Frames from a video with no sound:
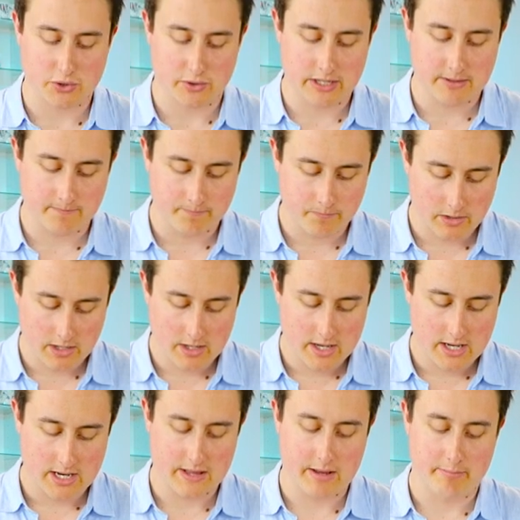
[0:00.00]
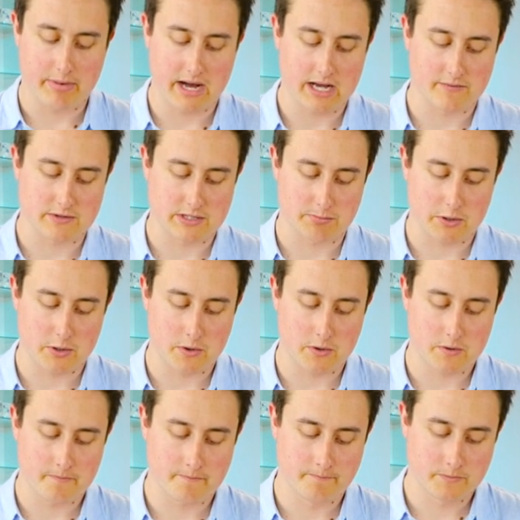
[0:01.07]
joint, and then back of a
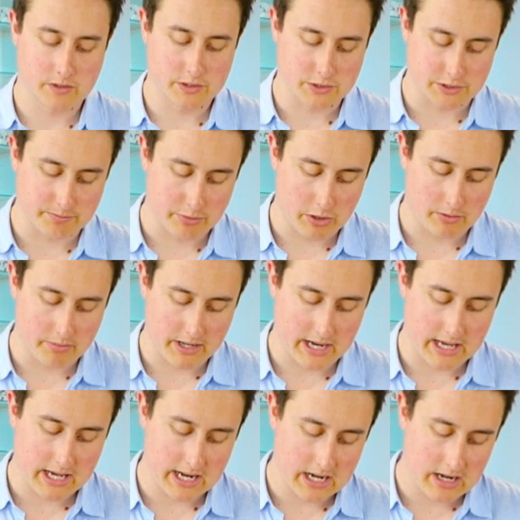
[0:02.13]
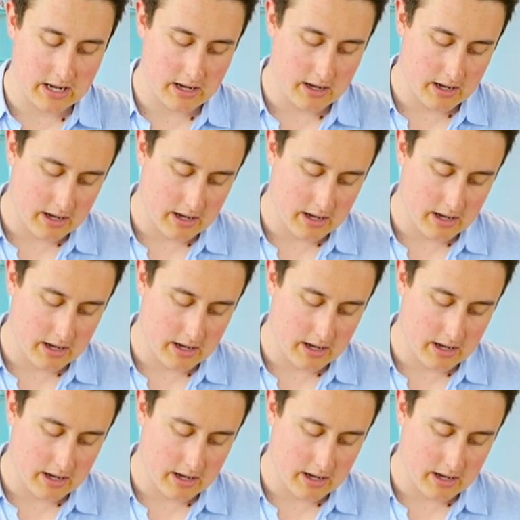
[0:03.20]
spoon, just pop that in,